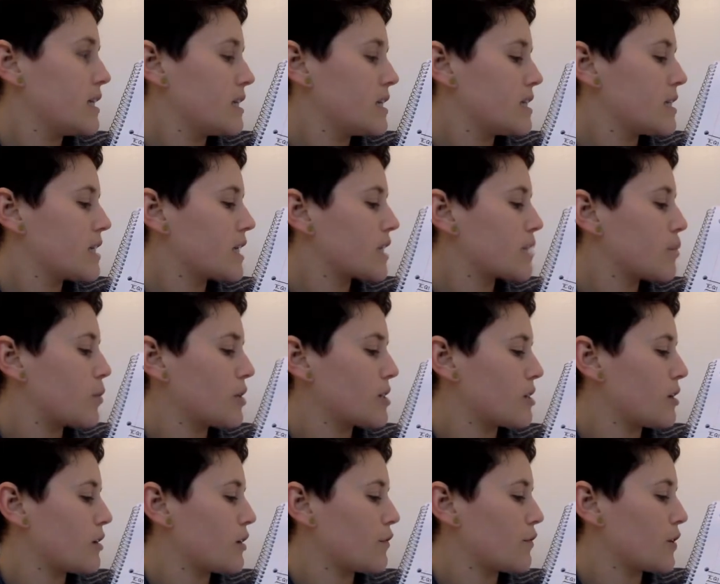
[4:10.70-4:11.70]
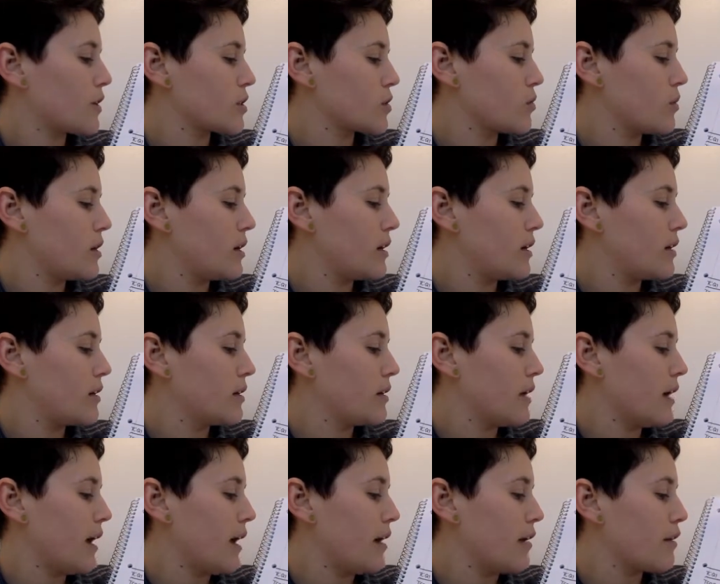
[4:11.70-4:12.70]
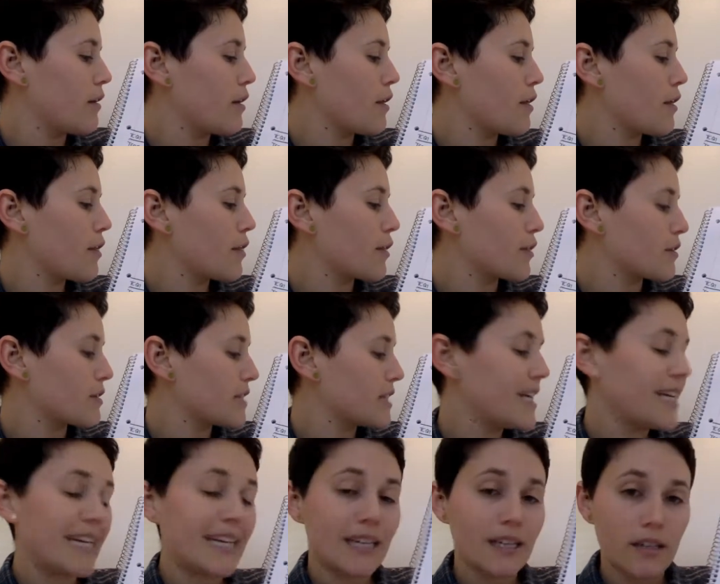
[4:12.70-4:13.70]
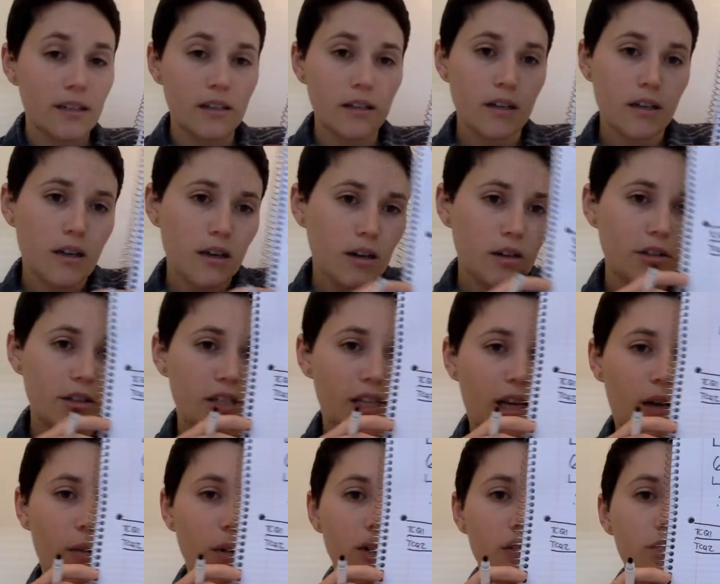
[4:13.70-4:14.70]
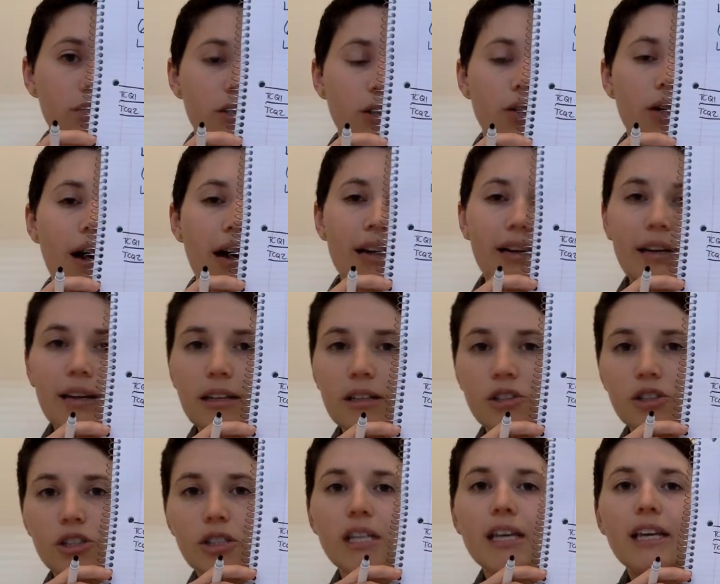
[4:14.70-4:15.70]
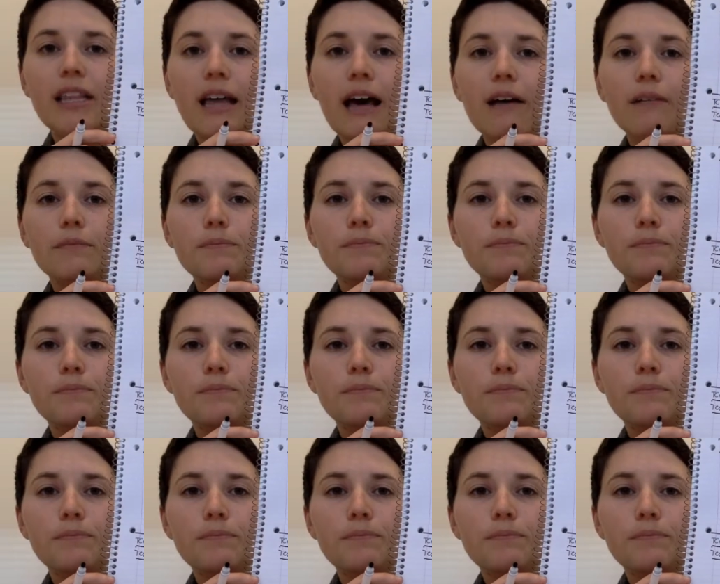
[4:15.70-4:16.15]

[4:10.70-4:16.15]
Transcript: 6 points on their first one and 13 on their second one. So you'll add it in just like that.